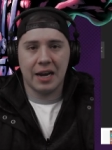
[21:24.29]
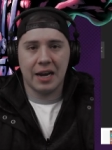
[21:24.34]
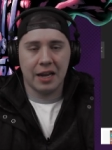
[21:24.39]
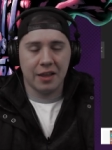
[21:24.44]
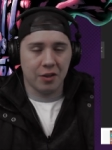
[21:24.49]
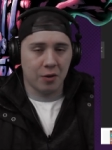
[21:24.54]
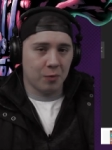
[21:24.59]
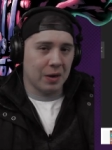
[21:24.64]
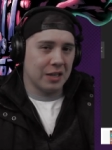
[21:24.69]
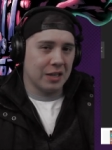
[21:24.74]
And
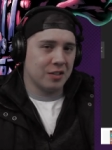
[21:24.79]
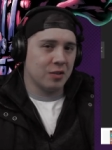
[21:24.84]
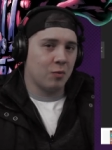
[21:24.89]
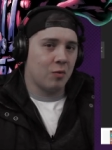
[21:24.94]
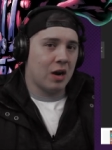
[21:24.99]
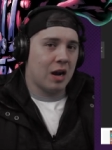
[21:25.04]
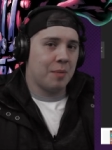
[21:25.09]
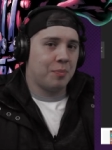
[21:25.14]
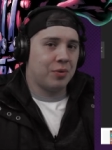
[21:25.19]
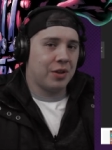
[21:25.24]
the reason why
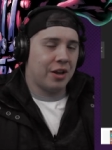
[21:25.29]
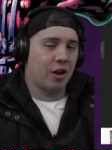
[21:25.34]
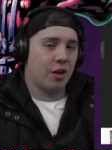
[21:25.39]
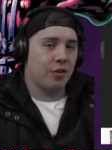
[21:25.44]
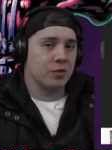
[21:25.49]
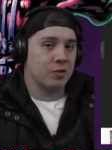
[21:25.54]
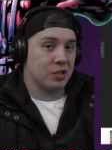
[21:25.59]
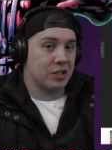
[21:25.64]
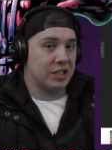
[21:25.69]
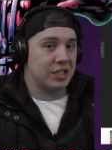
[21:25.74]
I played all
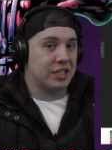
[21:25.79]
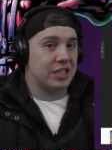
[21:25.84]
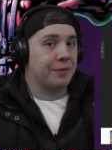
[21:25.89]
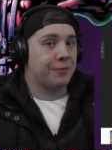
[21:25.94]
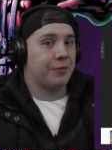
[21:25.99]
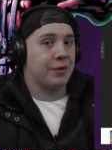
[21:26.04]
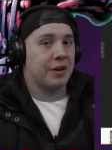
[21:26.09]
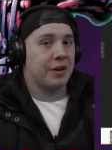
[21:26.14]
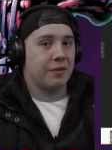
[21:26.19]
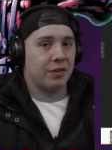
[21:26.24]
those
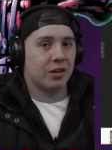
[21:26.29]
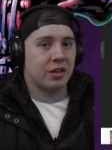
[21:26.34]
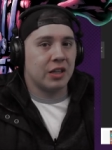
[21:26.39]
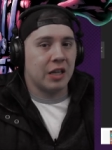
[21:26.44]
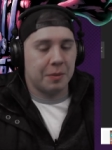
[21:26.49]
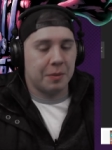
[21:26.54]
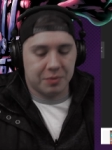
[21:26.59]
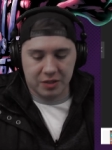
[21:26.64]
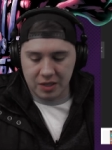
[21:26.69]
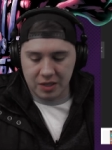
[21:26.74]
different
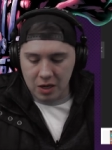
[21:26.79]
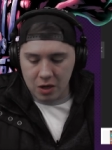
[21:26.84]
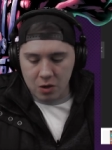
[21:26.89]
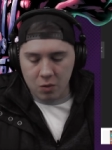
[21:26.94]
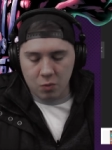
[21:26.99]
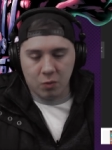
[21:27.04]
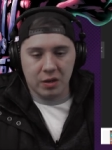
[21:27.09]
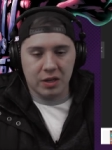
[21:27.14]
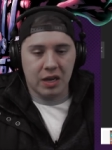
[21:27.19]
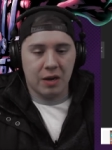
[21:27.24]
clips
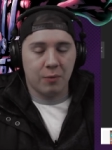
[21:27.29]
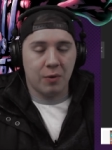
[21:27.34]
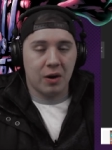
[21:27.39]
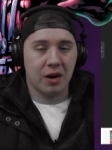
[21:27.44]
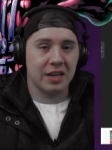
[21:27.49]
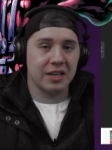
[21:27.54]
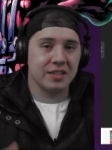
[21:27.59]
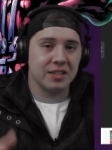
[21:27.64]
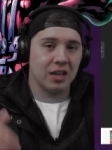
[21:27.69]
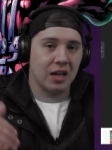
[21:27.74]
what, where
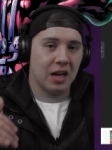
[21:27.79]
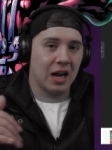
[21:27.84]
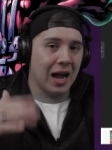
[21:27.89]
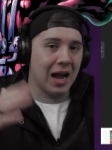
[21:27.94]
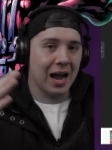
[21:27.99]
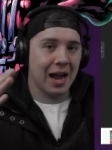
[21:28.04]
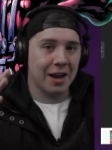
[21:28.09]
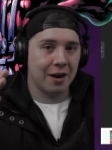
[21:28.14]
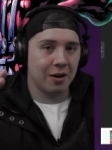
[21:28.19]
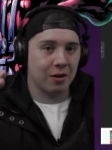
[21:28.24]
he's
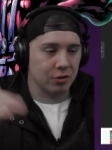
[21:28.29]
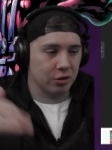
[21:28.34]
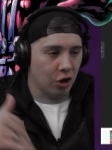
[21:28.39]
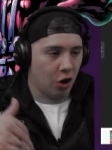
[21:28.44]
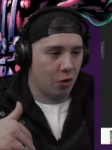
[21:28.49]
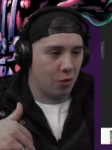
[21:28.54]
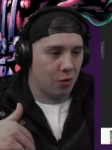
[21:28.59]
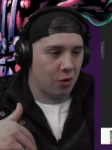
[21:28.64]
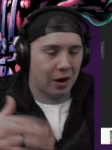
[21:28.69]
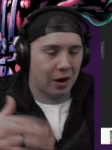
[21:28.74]
higher,
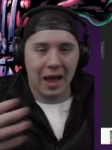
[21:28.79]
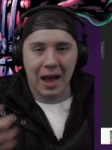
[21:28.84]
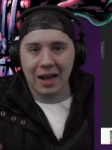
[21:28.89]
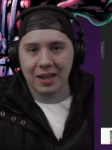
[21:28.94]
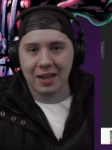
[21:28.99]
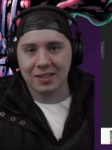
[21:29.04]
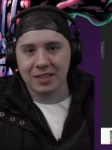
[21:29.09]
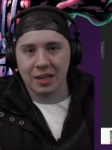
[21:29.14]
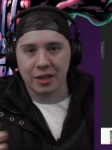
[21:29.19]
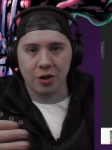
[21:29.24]
lower,
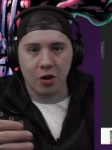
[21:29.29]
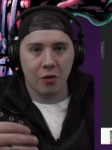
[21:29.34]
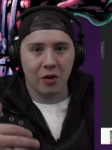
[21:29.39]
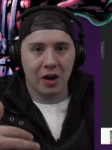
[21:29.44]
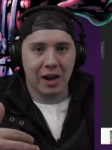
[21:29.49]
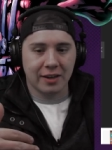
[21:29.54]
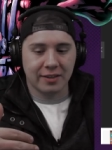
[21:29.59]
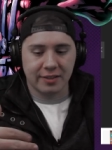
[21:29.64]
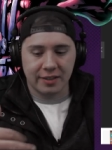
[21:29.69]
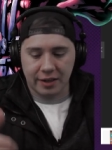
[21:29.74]
accent, no
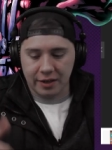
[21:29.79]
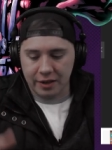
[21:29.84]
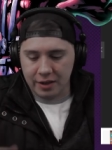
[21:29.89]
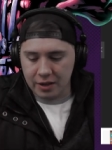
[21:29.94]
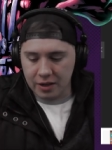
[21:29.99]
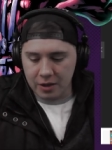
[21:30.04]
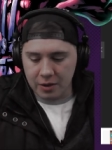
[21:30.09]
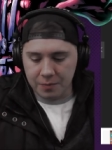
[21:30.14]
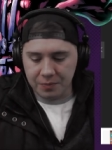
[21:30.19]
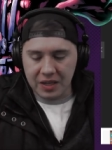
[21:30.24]
accent,
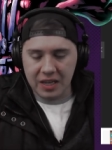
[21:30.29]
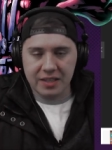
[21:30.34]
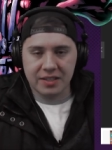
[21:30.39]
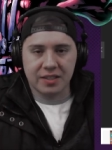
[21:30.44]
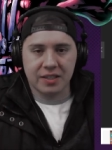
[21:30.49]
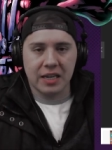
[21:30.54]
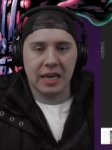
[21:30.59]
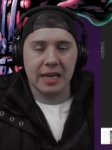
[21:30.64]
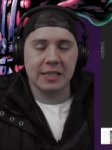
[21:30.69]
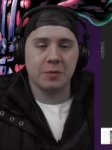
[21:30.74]
it's
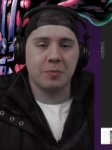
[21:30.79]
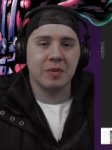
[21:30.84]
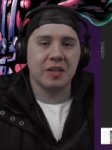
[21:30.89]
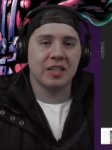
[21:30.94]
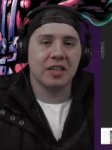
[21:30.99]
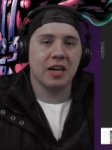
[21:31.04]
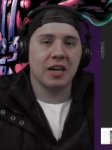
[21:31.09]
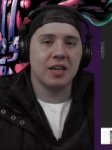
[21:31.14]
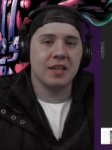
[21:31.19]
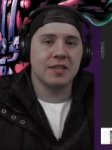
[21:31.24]
it's
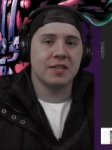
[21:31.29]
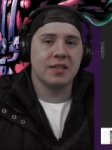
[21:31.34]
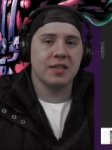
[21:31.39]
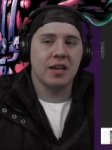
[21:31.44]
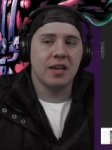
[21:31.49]
because